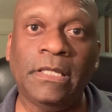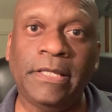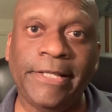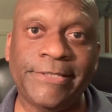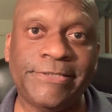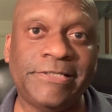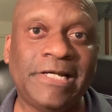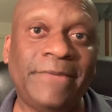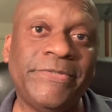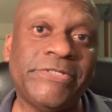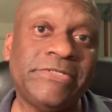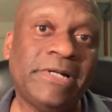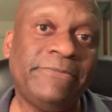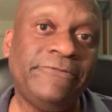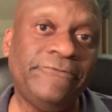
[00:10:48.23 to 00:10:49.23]
it's time to
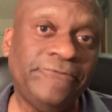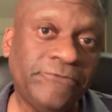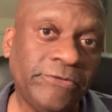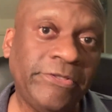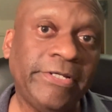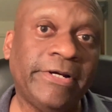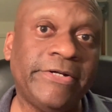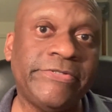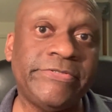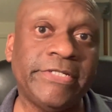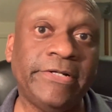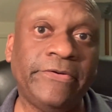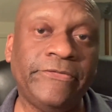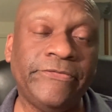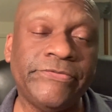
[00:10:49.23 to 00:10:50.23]
stop fooling
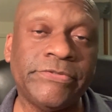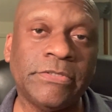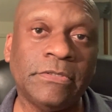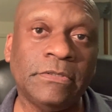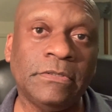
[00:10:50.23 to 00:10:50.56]
ourselves